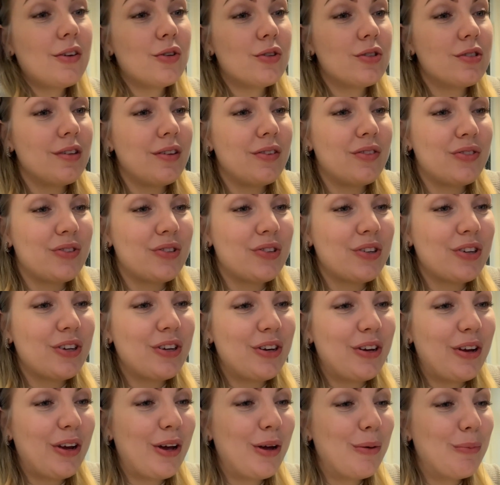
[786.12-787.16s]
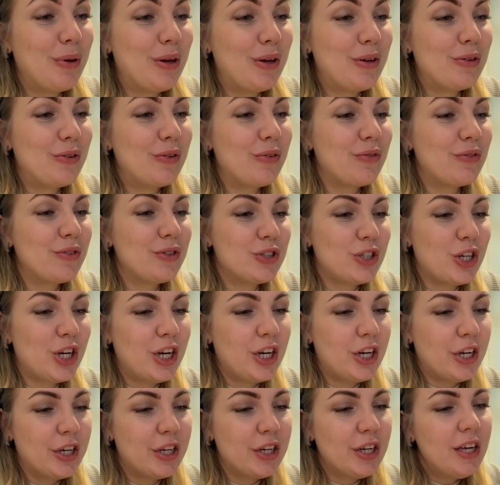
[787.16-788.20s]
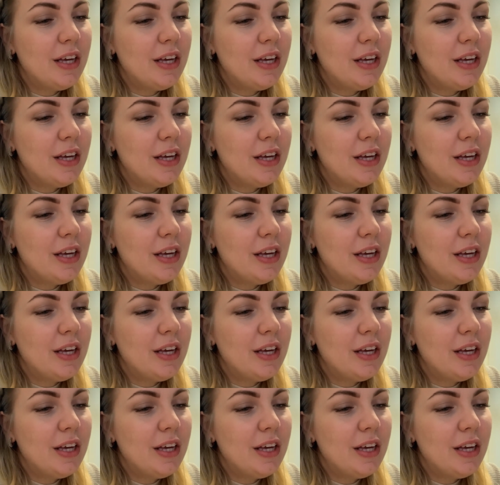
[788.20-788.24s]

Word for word: son's not gonna come out of your vagina.